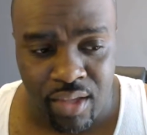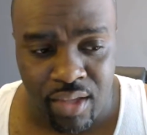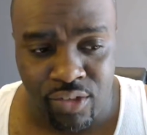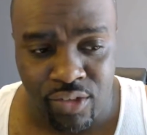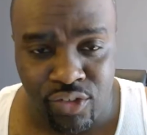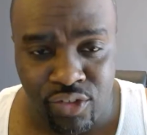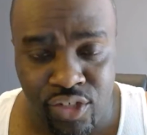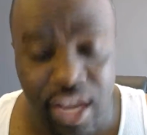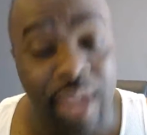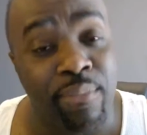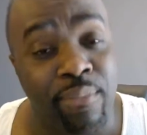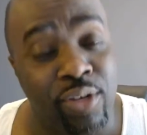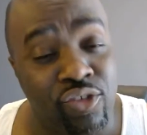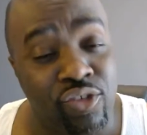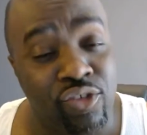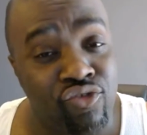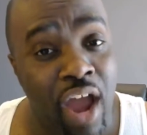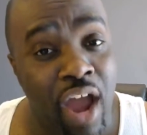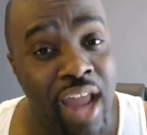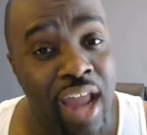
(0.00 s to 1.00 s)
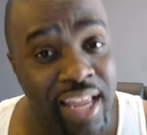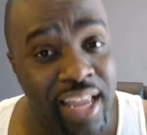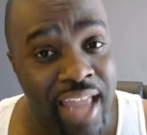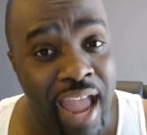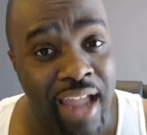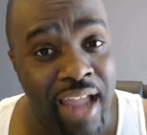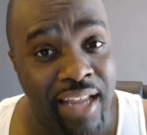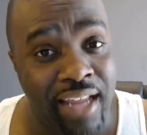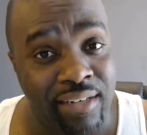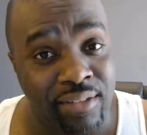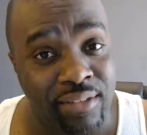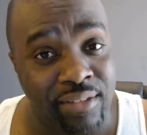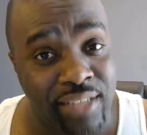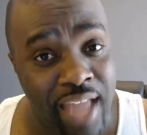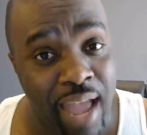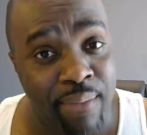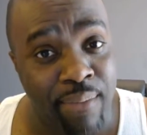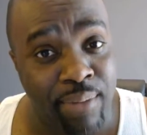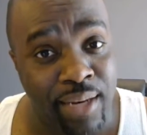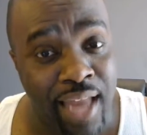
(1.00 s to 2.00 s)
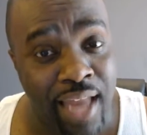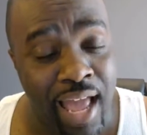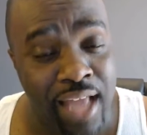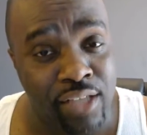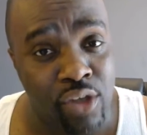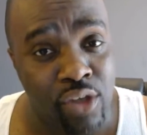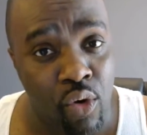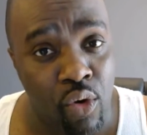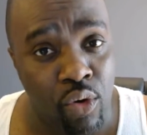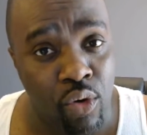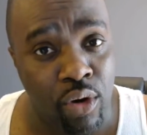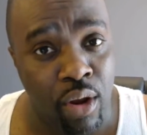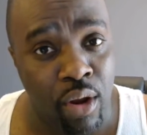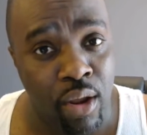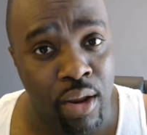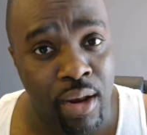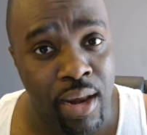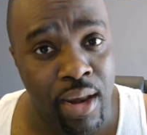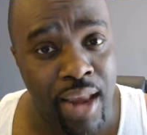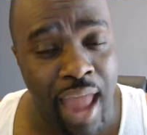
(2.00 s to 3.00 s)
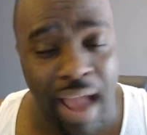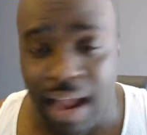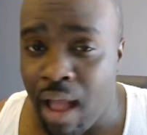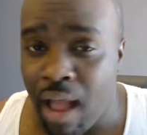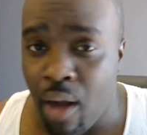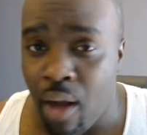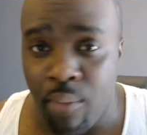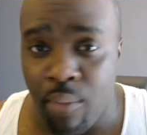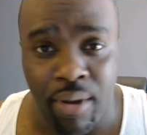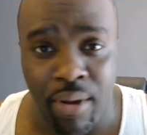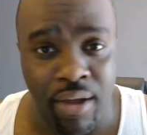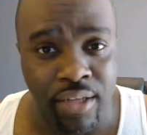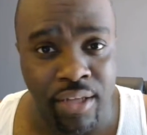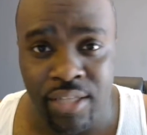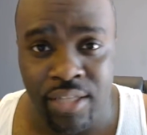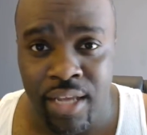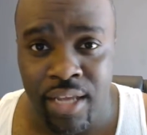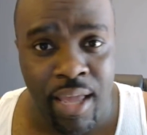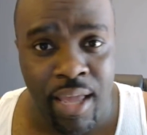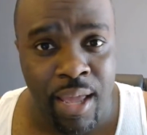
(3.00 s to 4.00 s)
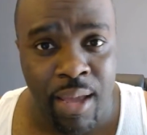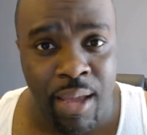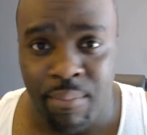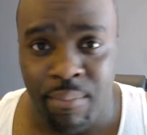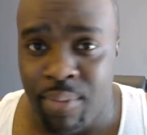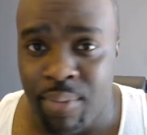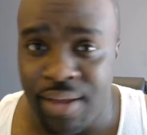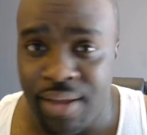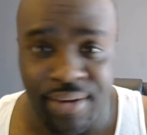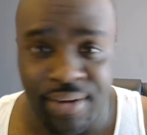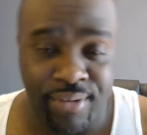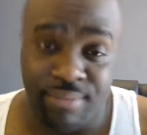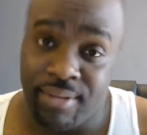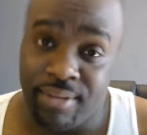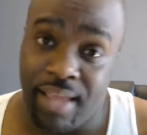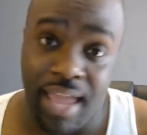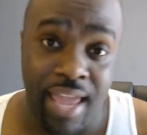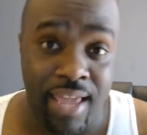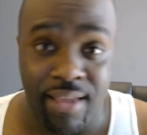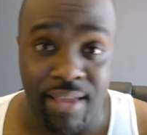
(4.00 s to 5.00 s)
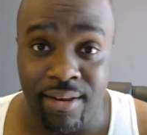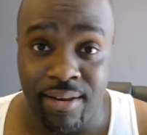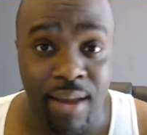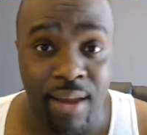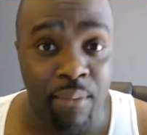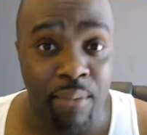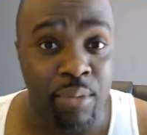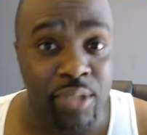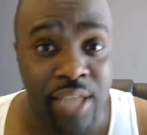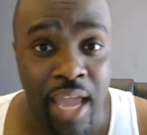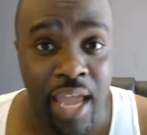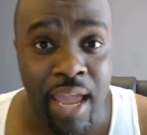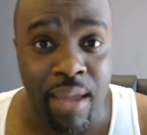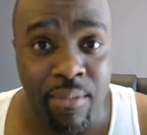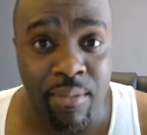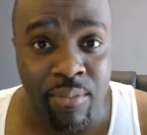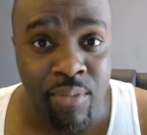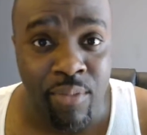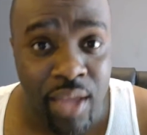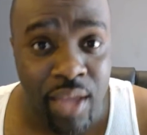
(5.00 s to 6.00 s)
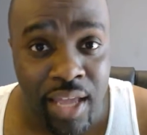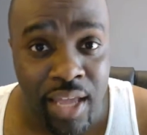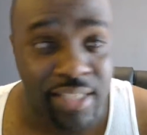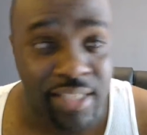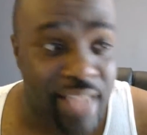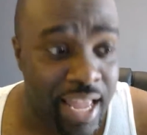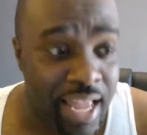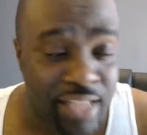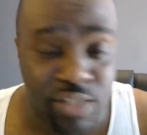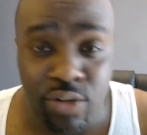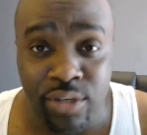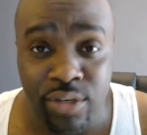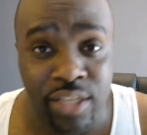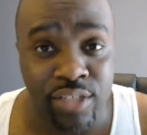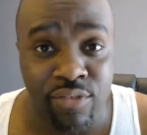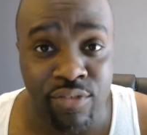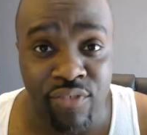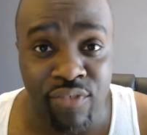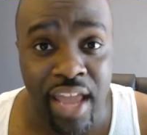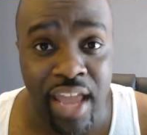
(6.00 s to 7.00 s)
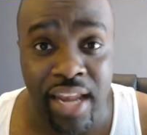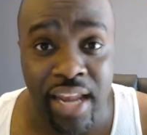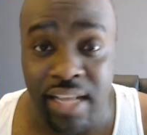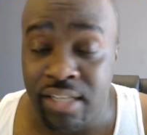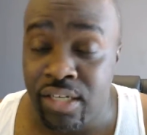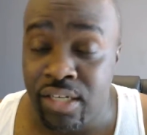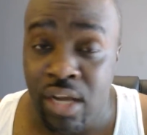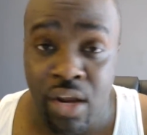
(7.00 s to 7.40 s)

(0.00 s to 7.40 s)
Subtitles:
Sheamus tried to capitalize on a knockout punch, but hey, numbers game is at your disadvantage.